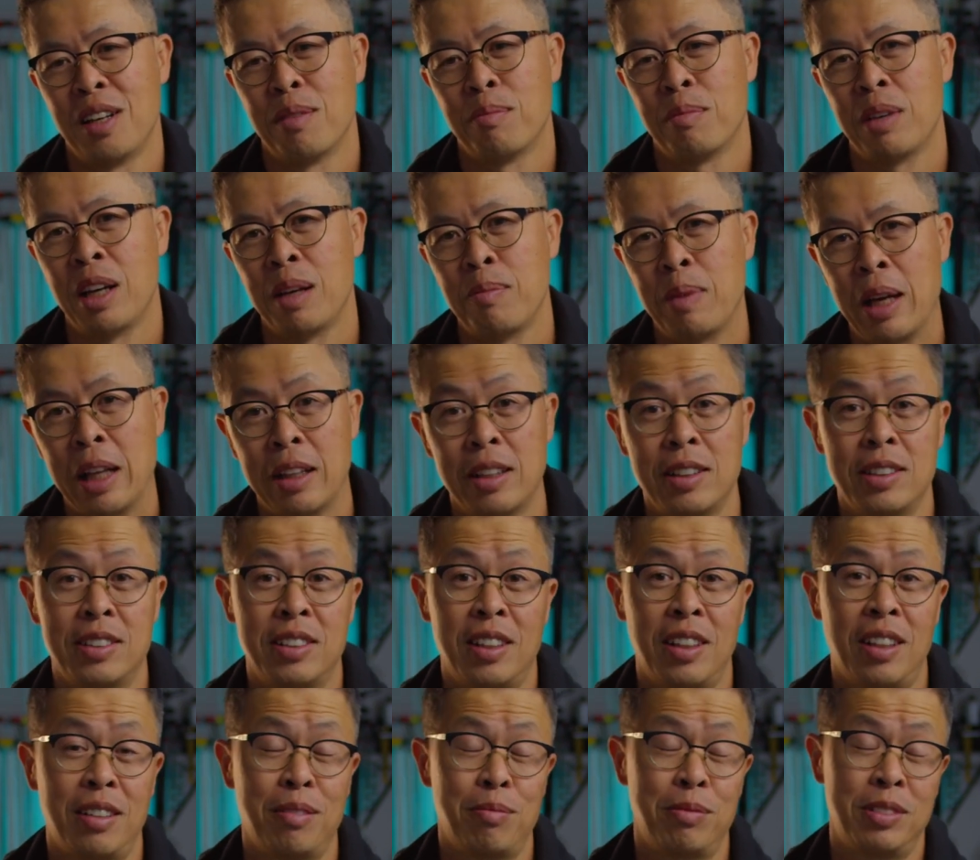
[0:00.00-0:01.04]
my paintless
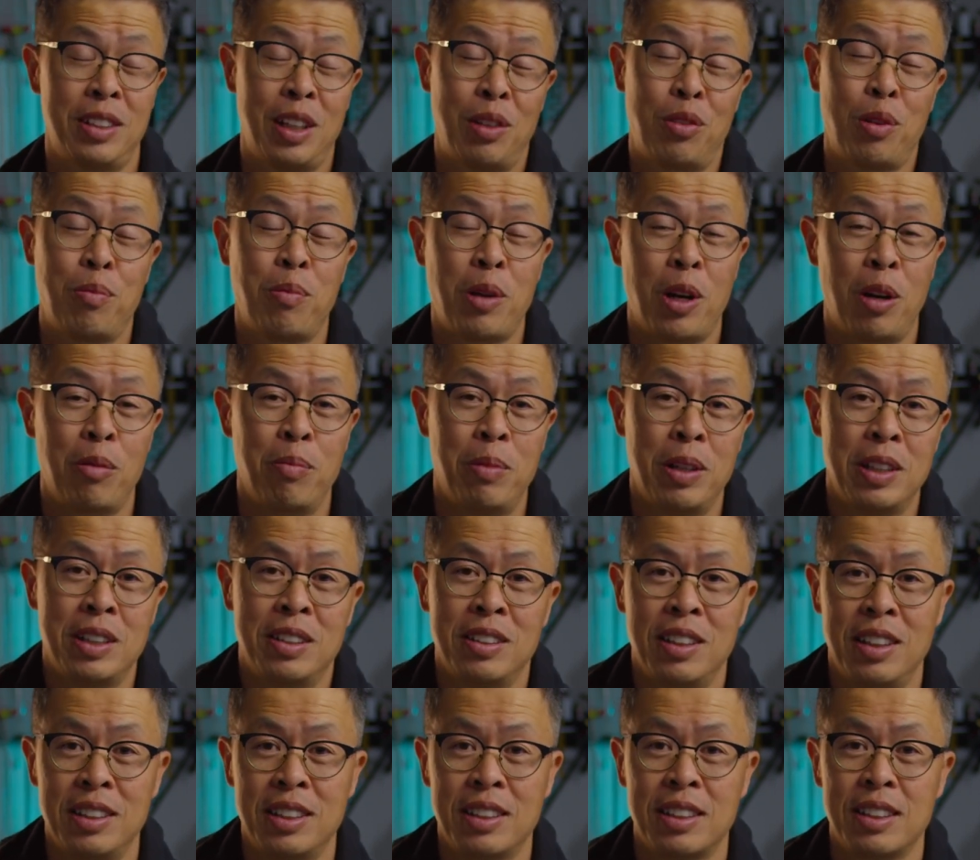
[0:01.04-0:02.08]
dent repair
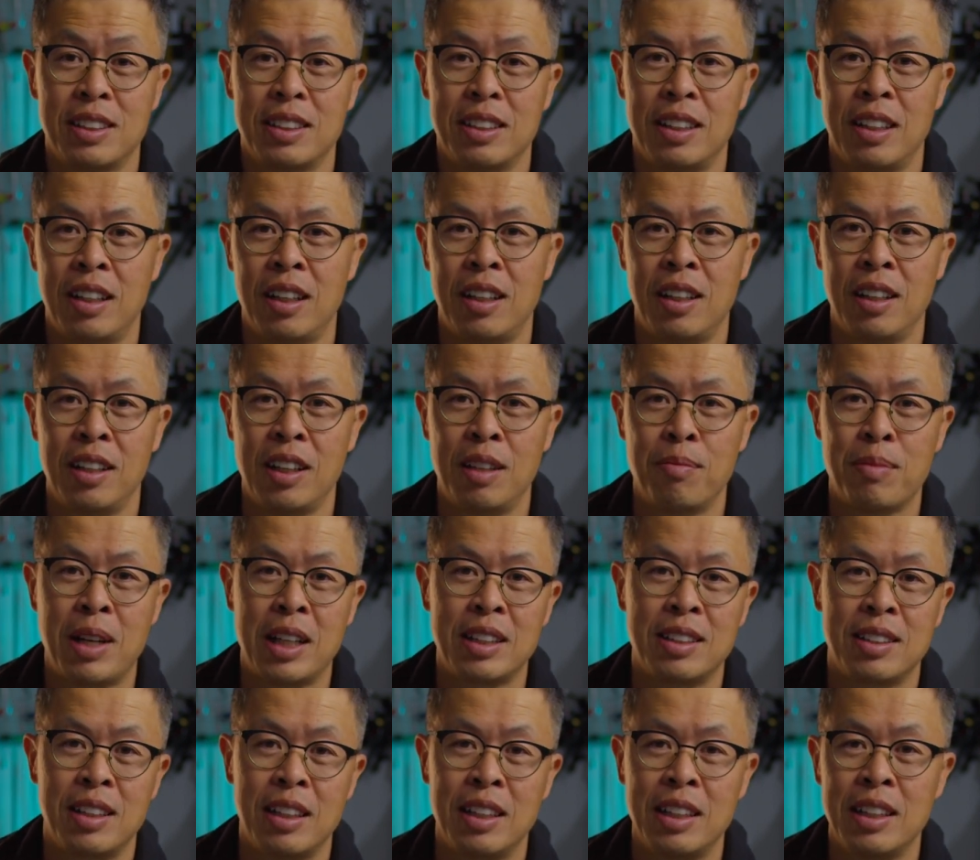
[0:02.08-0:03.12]
business in my
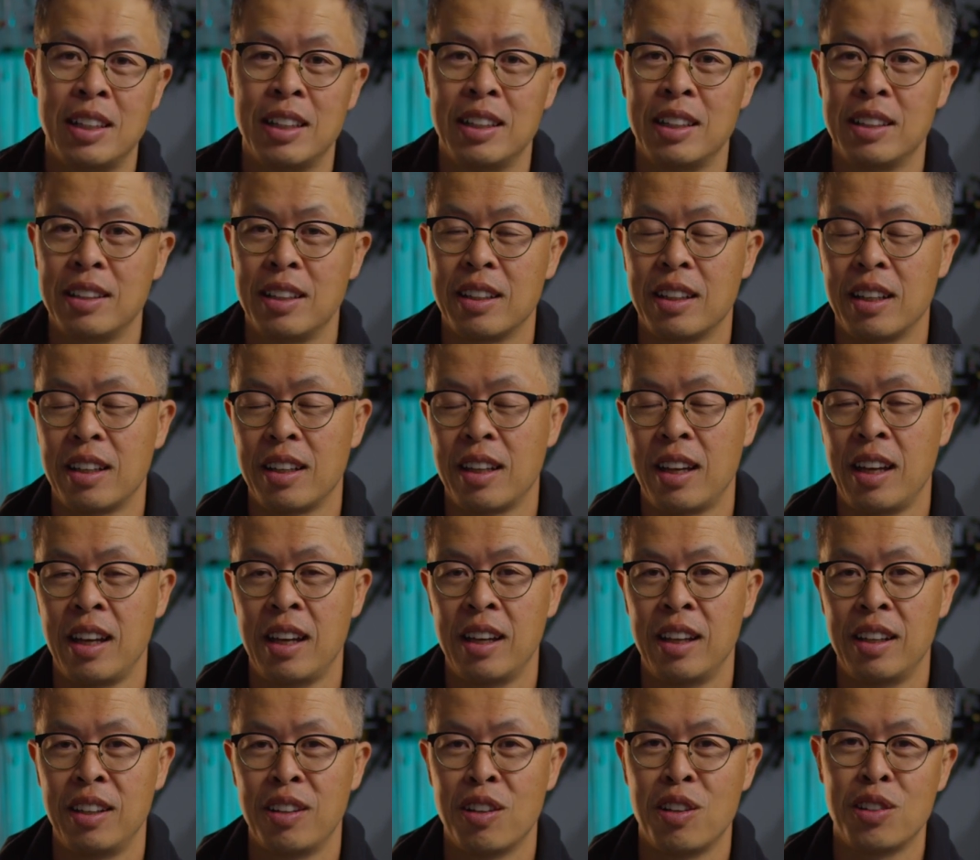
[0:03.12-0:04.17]
city,
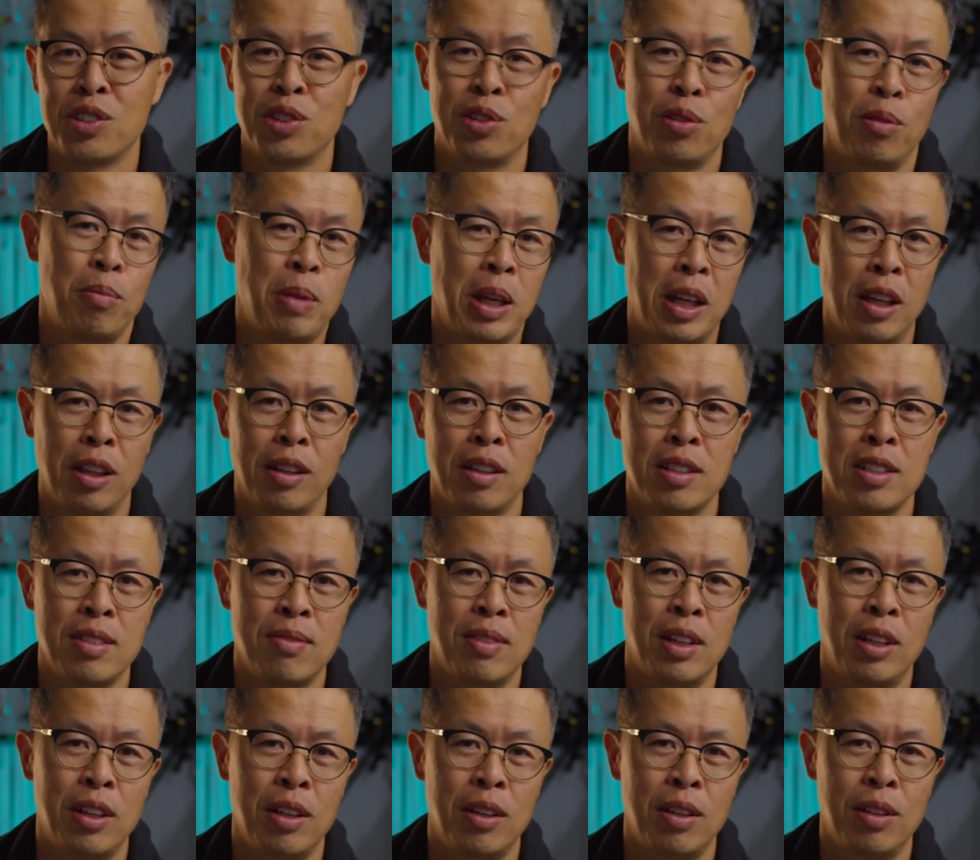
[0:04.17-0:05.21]
and also making these
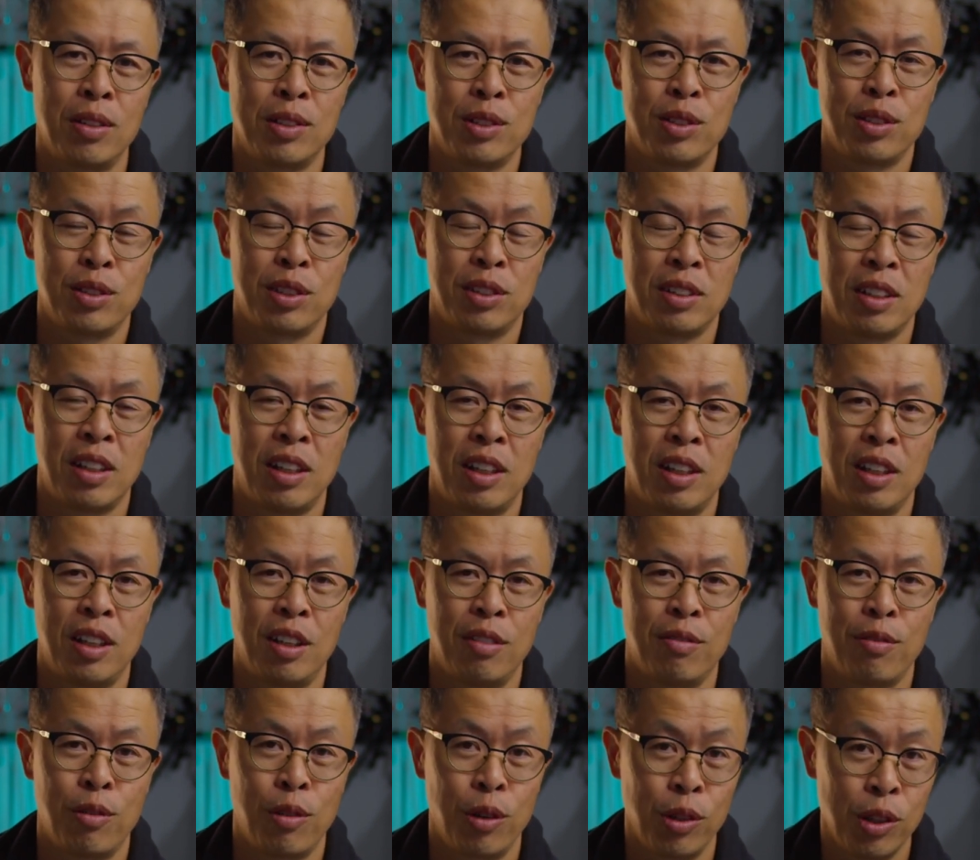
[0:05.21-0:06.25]
videos
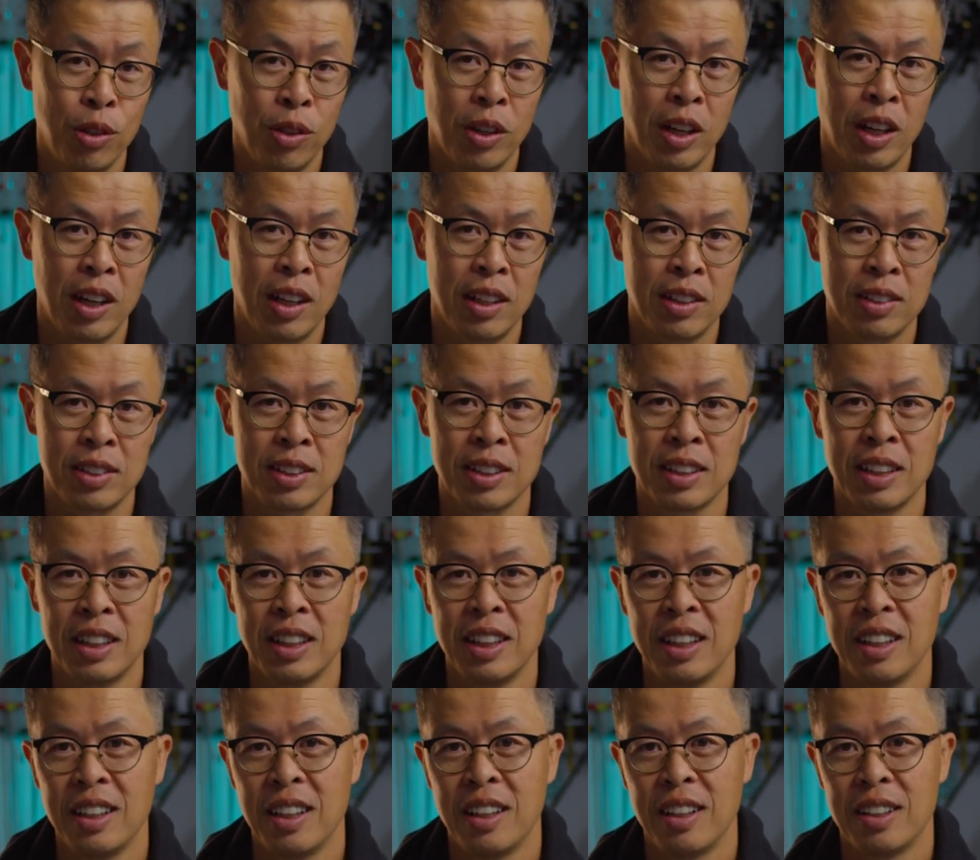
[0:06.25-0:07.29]
for you guys.
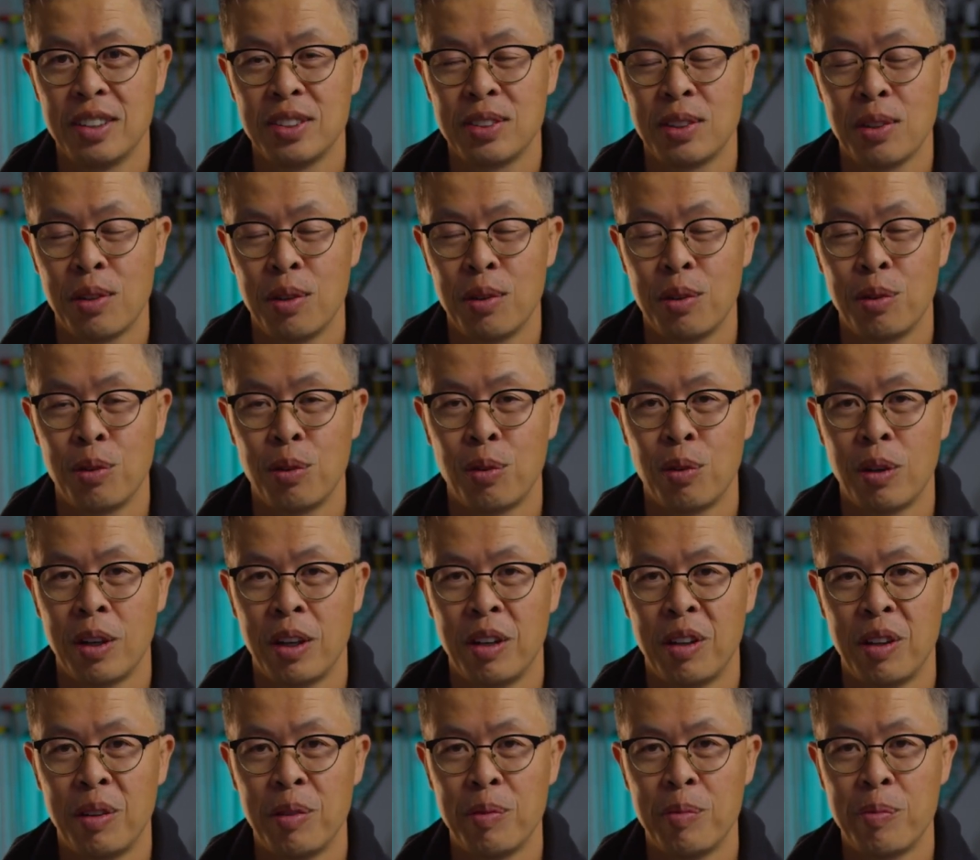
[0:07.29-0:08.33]
So
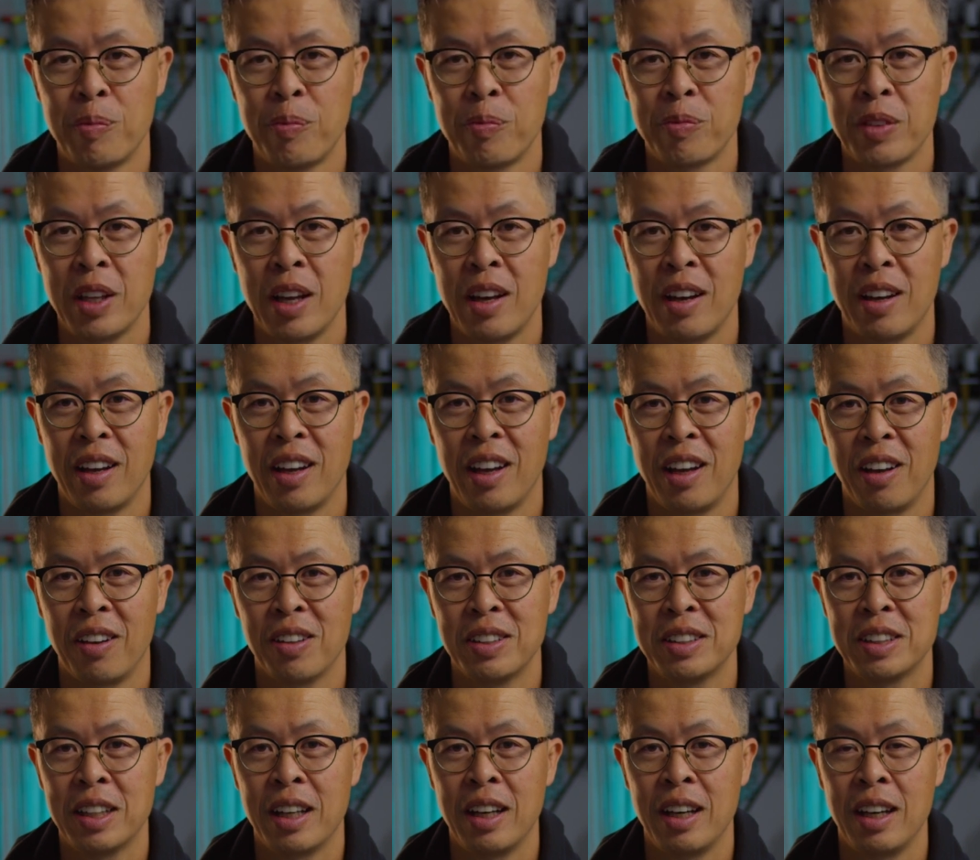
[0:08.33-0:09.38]
yeah, hang
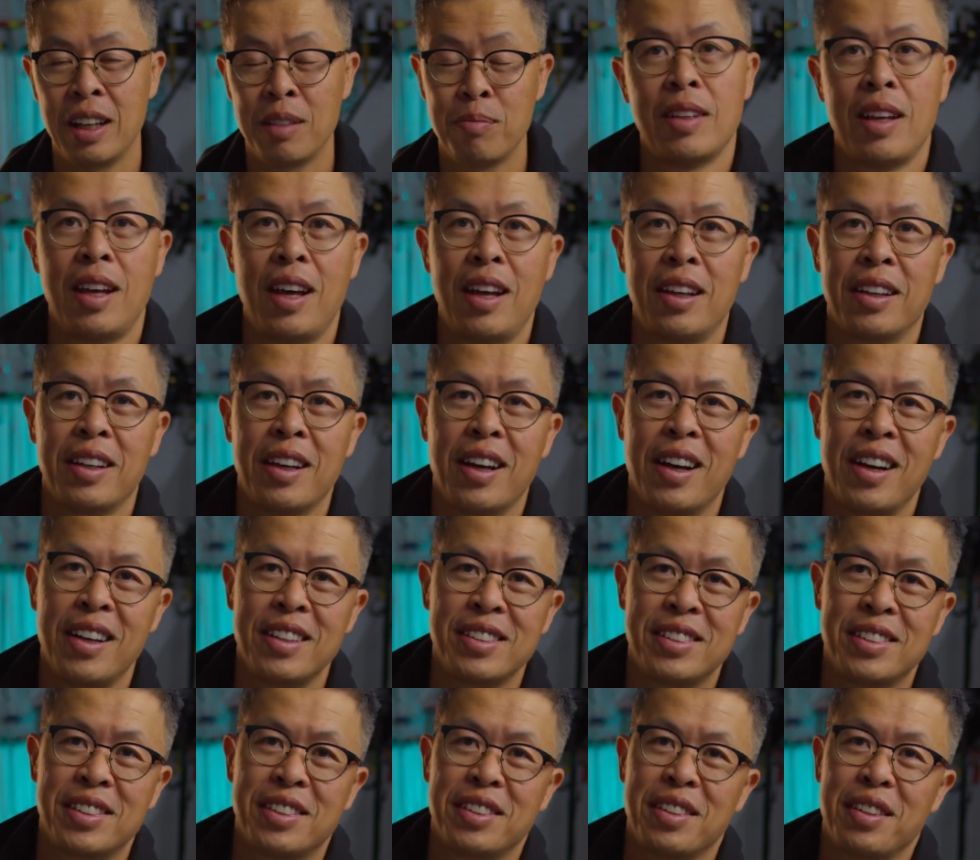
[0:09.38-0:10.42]
on tight. And
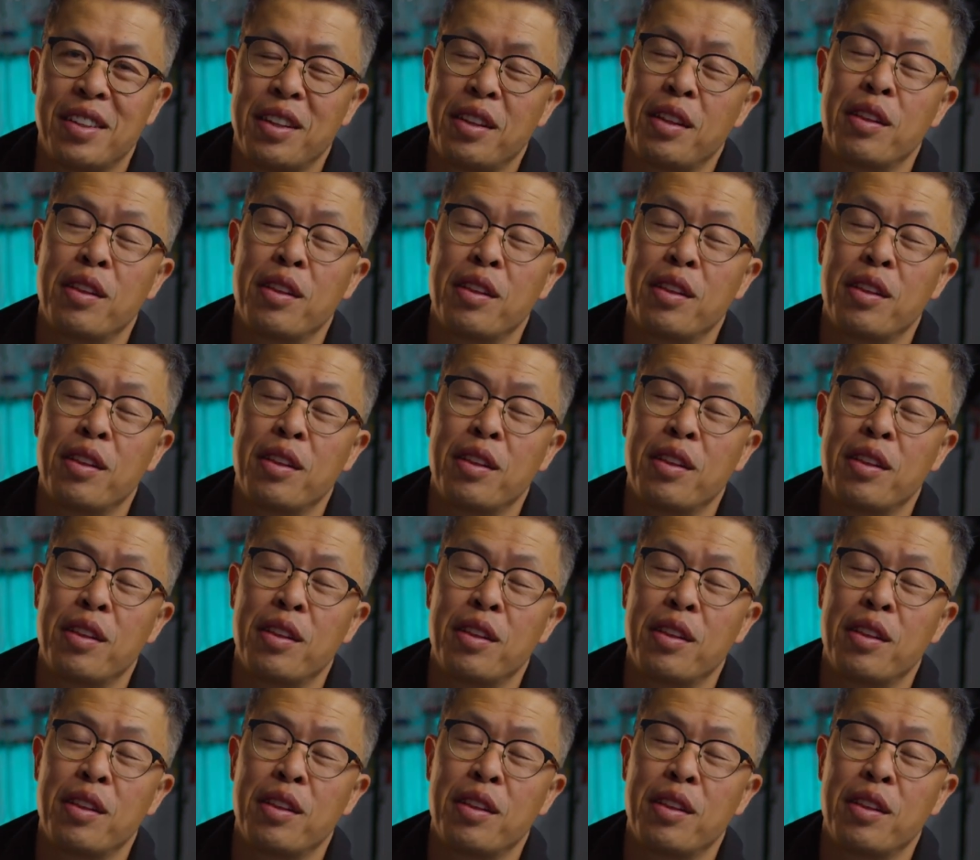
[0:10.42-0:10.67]
guys,